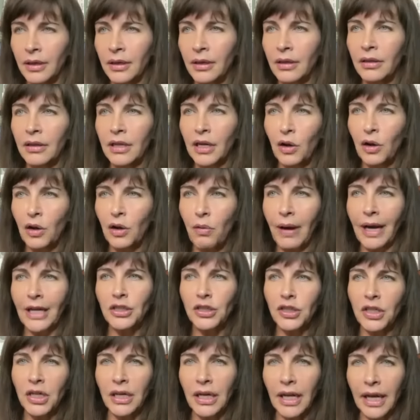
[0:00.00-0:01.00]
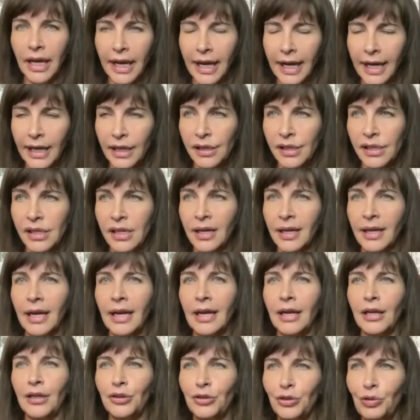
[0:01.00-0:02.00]
The question is,
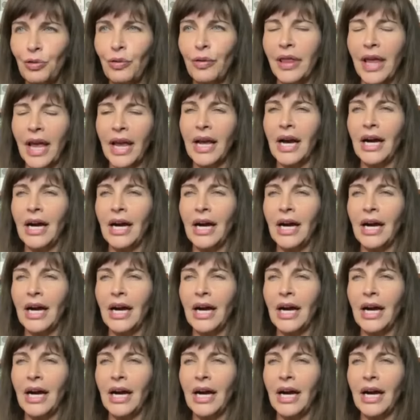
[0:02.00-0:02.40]
do they